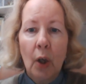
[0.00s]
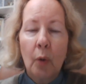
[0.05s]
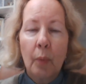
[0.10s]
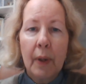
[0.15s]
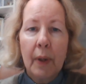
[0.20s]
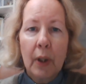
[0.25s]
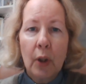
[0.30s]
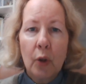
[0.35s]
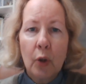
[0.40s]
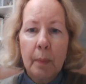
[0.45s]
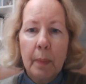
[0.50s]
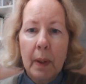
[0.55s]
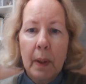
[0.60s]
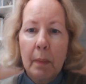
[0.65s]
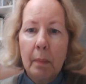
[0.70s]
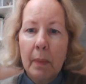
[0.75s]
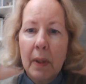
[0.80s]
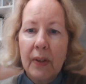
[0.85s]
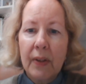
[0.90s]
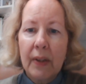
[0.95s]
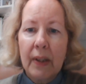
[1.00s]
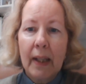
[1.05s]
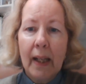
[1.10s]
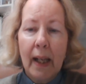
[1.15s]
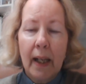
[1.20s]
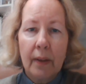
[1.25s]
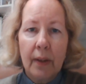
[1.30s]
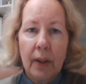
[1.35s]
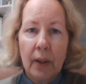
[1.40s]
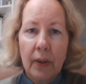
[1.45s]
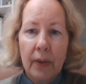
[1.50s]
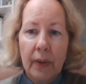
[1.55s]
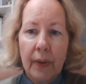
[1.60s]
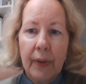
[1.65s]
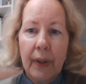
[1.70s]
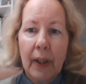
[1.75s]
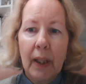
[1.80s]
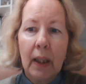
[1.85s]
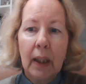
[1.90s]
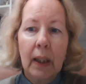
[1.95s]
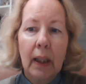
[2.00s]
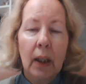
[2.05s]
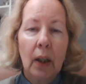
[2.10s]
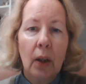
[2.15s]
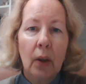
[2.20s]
we could be misled into thinking